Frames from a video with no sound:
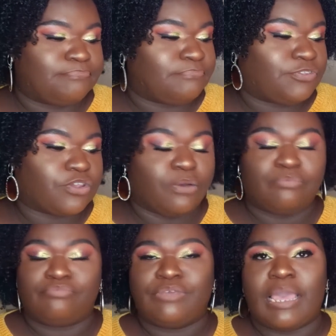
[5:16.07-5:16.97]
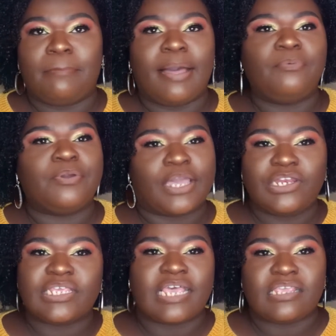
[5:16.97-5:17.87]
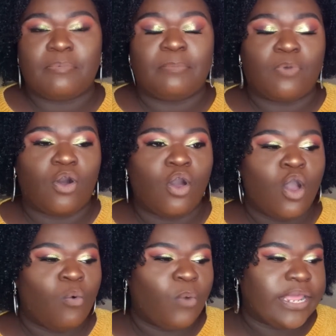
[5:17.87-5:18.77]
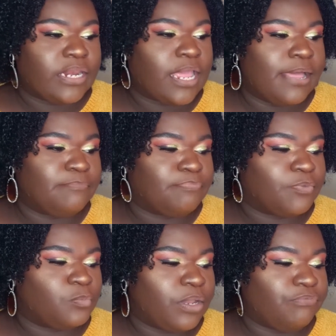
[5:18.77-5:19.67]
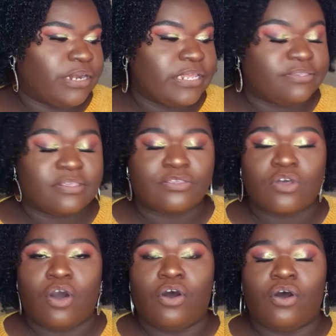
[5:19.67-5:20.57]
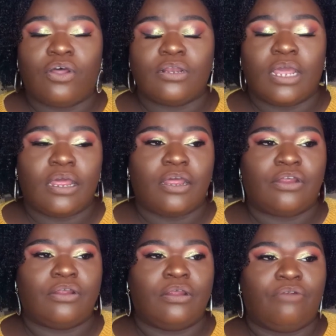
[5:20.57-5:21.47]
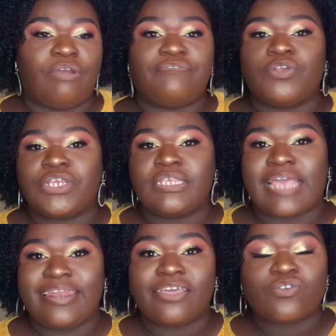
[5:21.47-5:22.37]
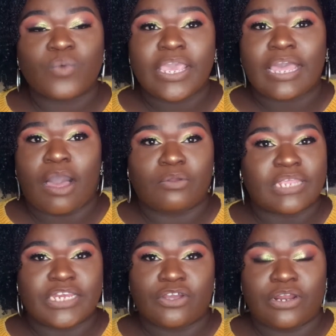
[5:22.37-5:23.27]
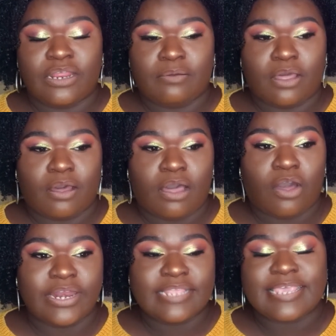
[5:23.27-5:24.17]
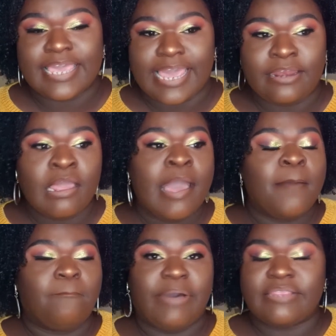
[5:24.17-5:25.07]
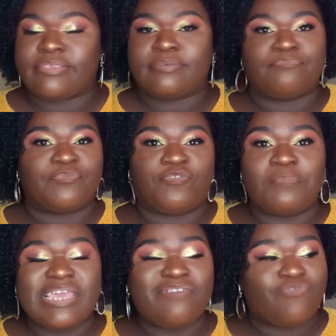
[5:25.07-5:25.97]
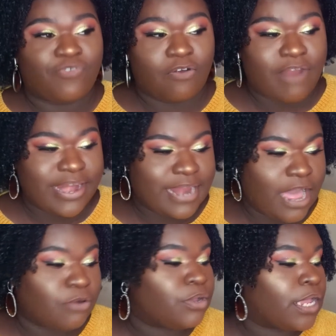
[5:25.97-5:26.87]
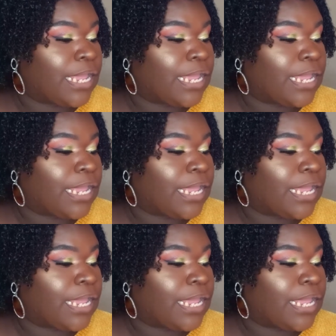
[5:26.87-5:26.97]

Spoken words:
So yeah, but we can discuss a bit more when it releases on Revolution side next week. I'll touch on it again. But for me, for right now,